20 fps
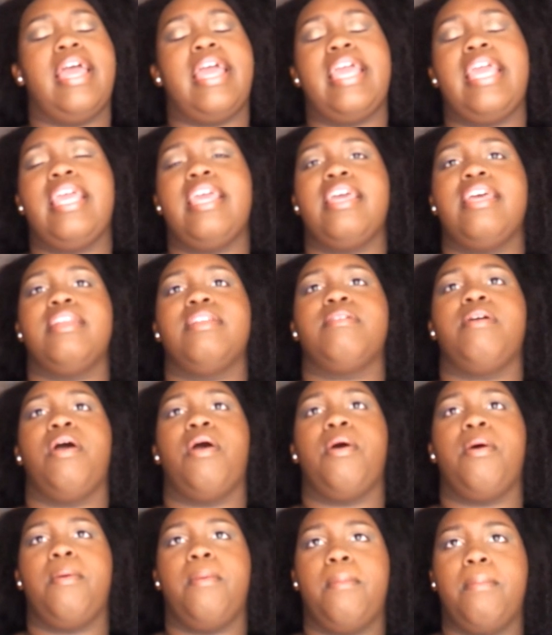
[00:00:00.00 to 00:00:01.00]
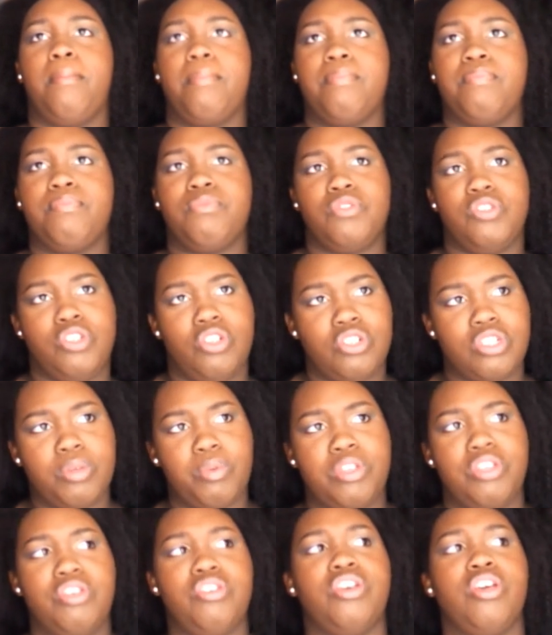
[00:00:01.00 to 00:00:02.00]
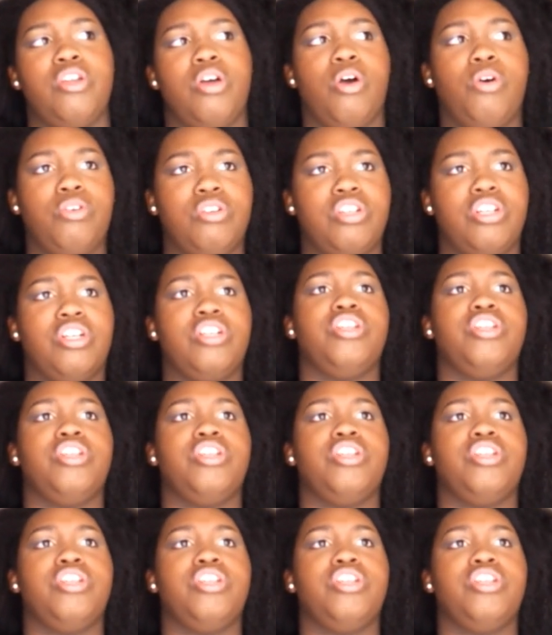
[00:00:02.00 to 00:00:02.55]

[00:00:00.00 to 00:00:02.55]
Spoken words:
And usually when you get older,